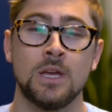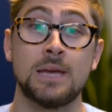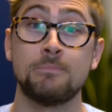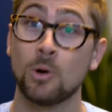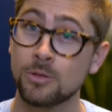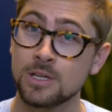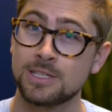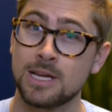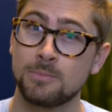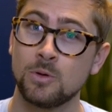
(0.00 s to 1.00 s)
In both
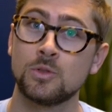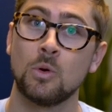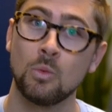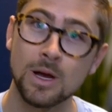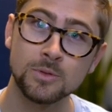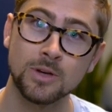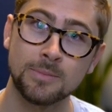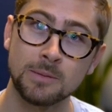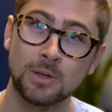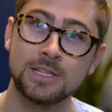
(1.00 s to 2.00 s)
examples, web
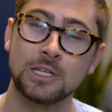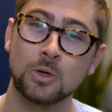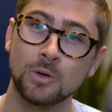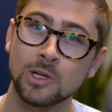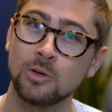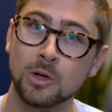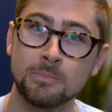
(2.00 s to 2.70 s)
scraping plays a critical